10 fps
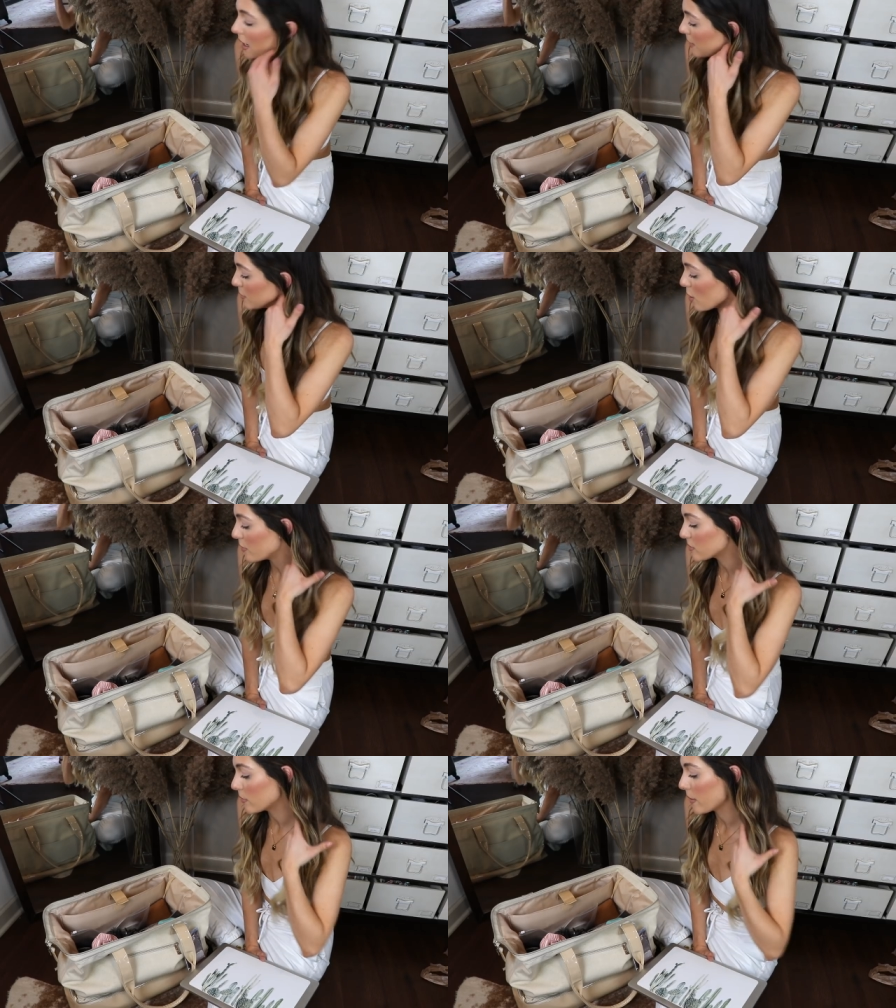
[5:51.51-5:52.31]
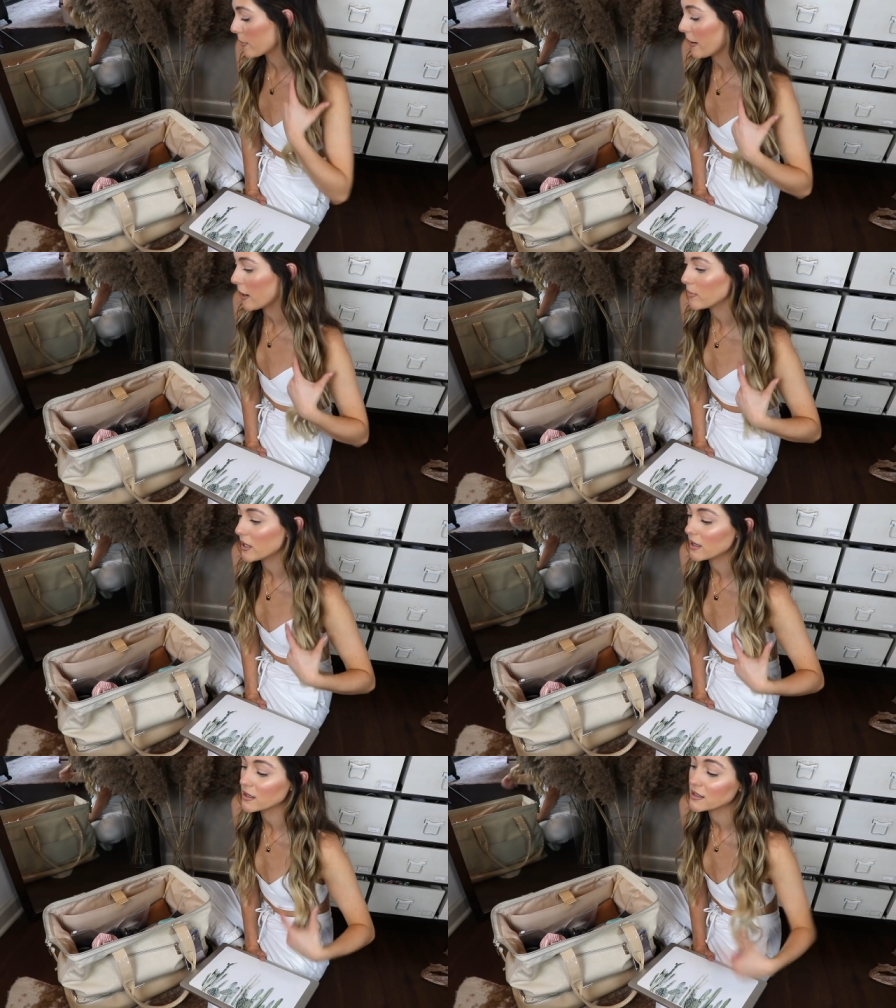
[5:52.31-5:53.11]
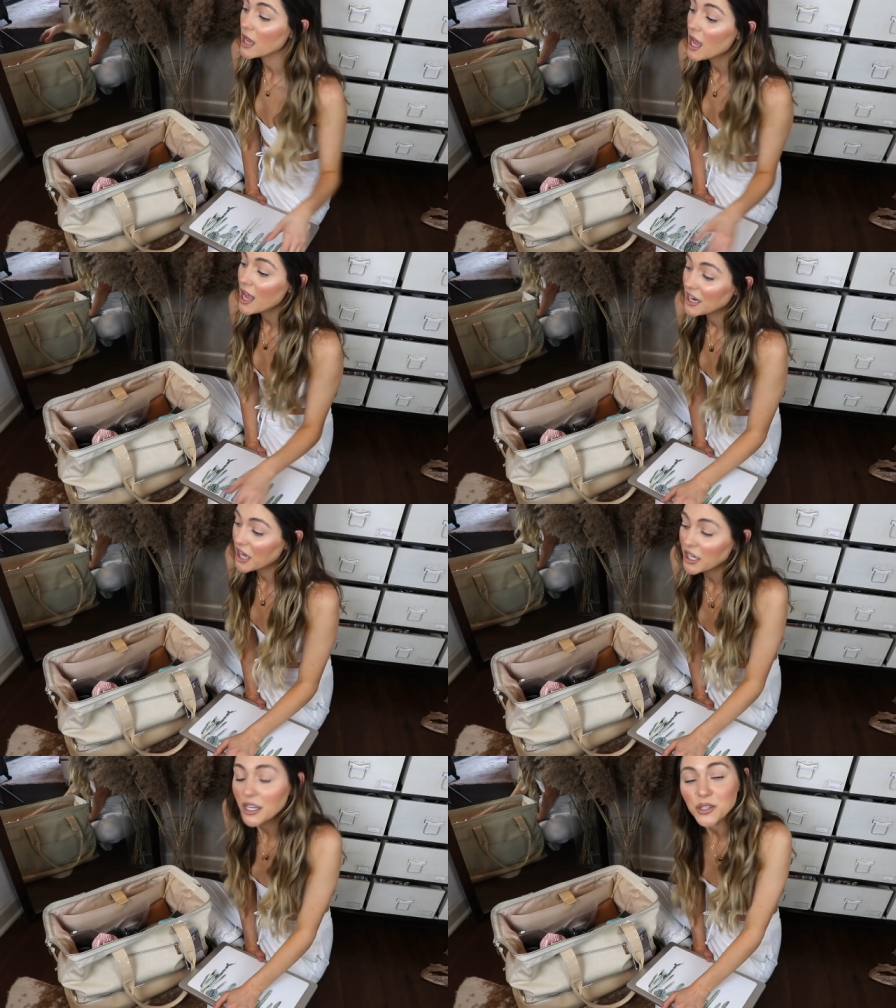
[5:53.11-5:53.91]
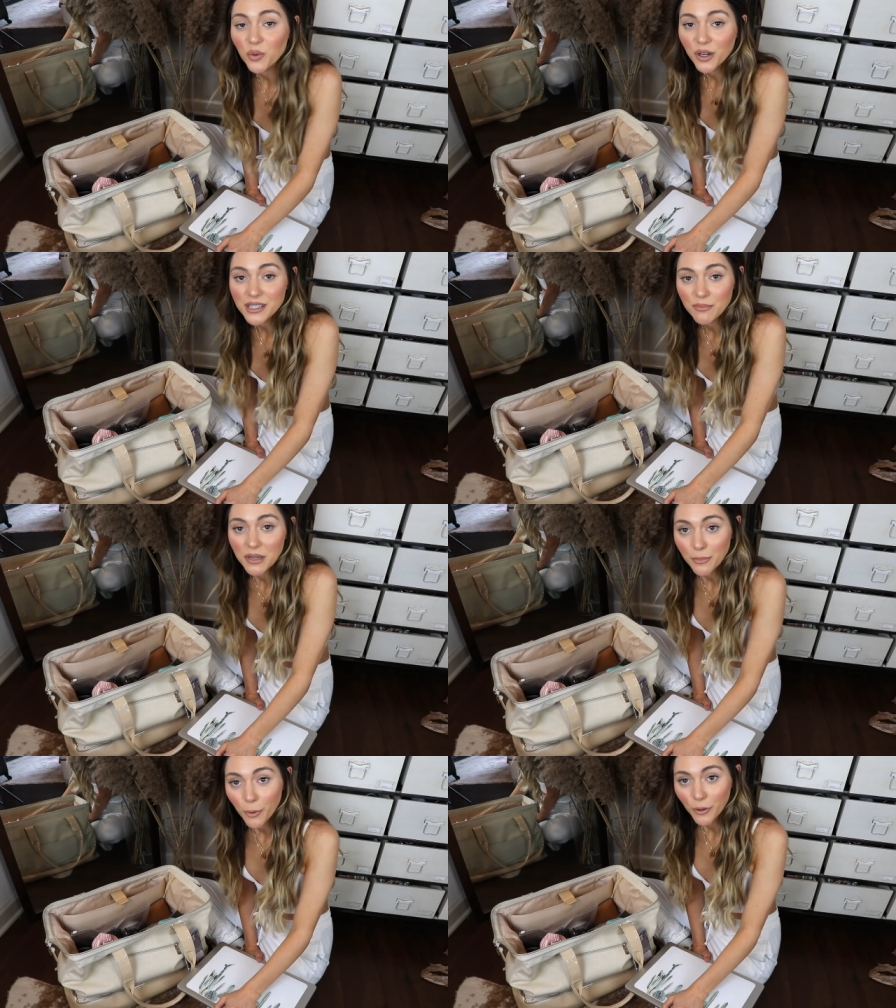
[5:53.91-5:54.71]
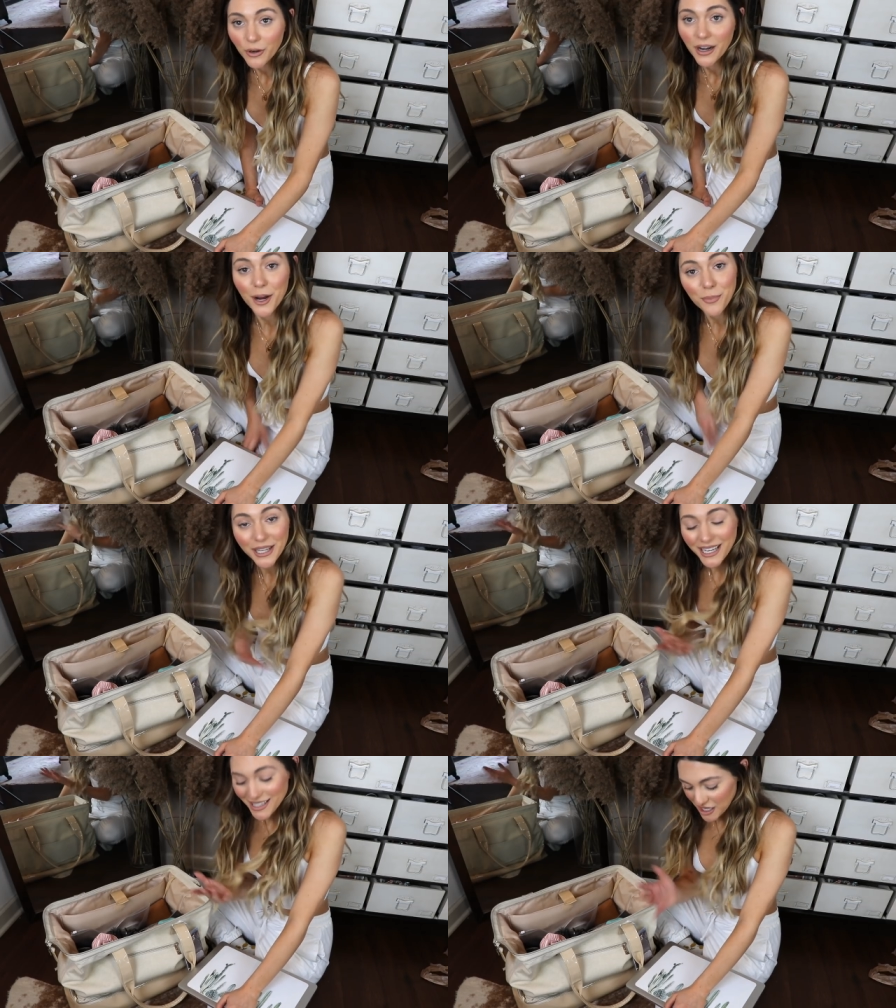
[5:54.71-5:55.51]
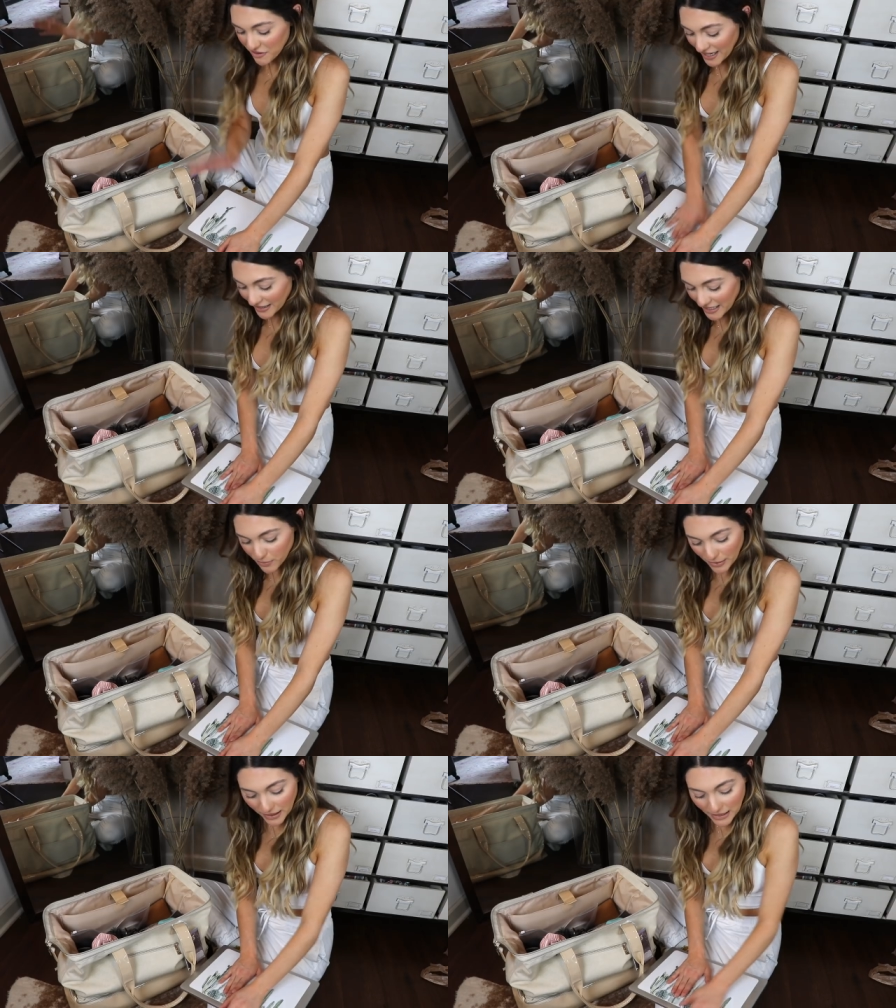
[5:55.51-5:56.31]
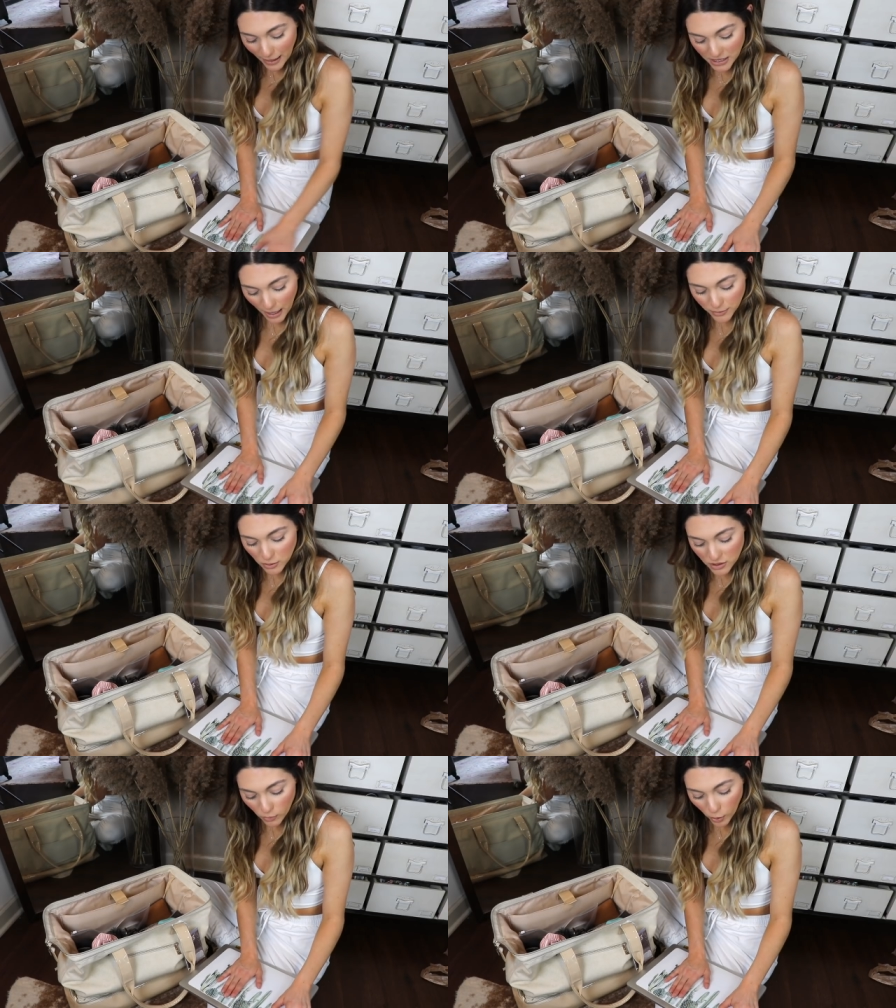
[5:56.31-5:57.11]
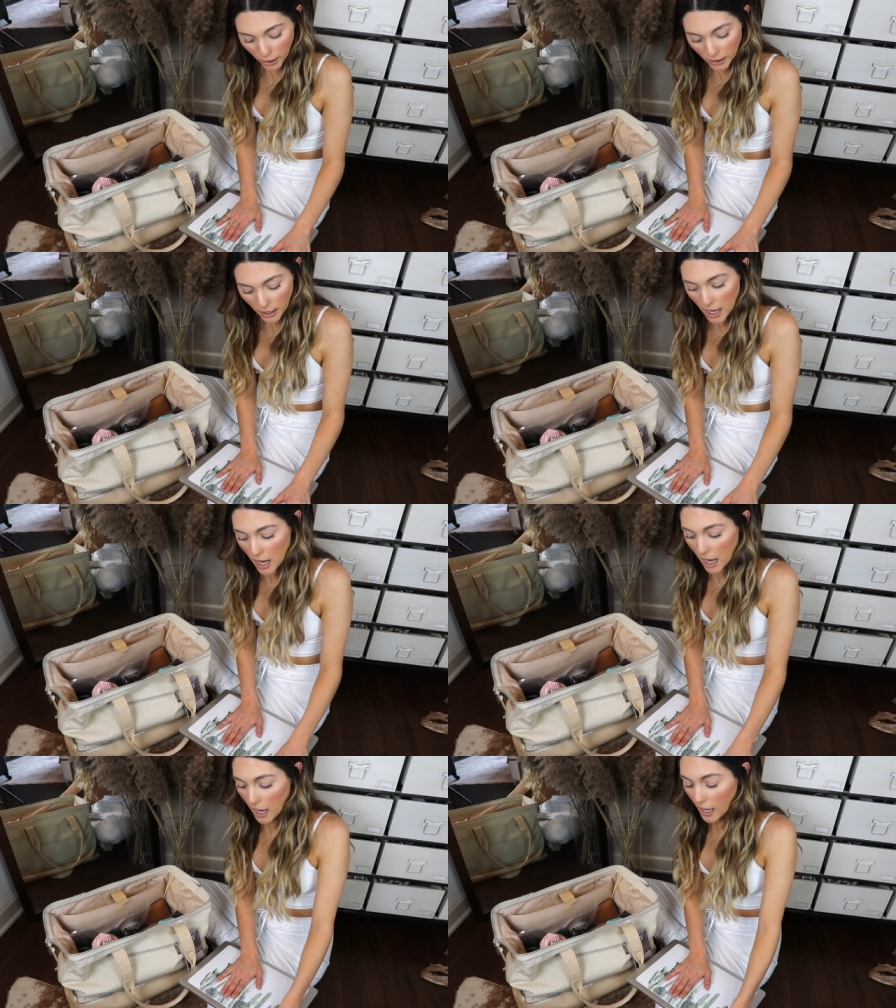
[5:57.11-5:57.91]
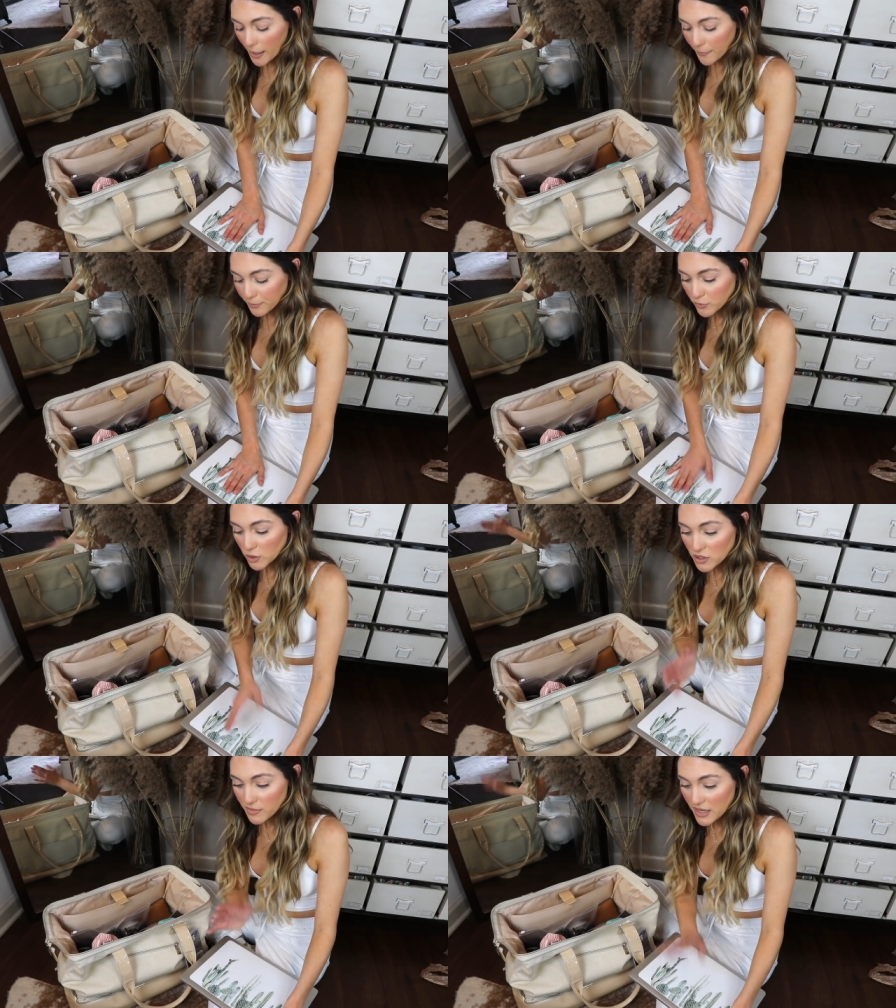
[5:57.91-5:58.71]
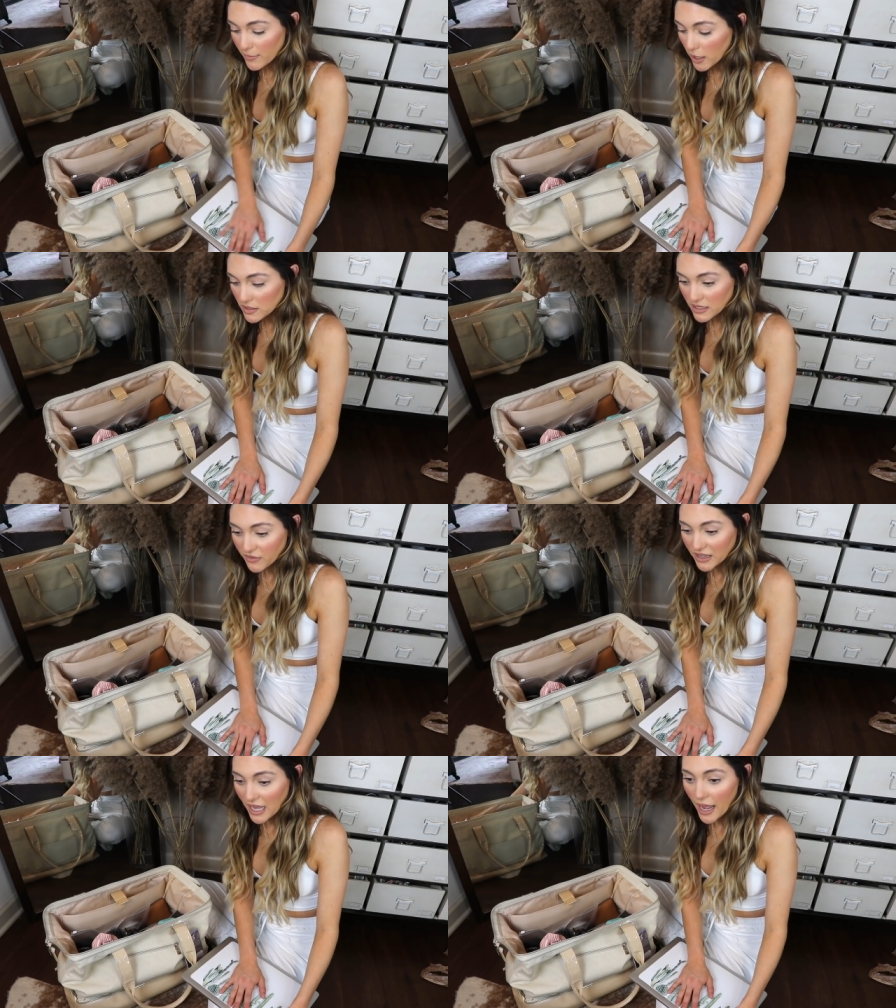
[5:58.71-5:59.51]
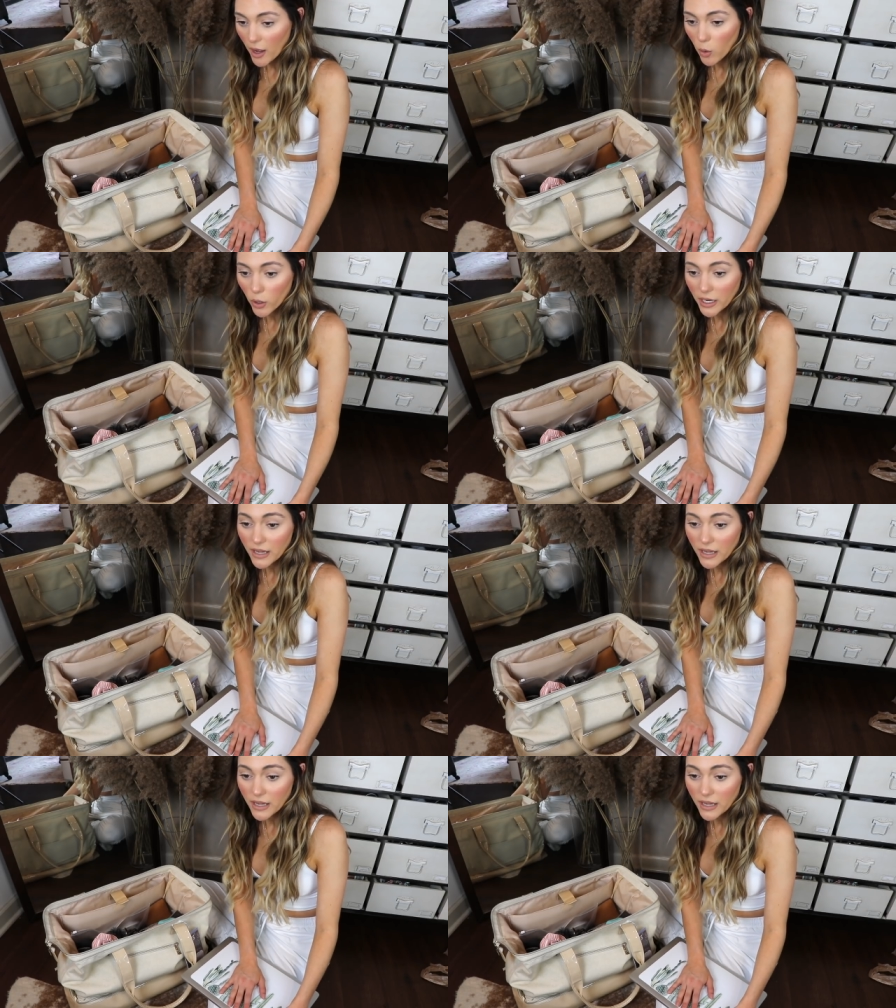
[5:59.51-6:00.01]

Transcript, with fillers: Um, you always wanna be prepared because nothing is worse than being bored on an airplane. So I like to bring my laptop, do some work, um, do some email, stuff like that, or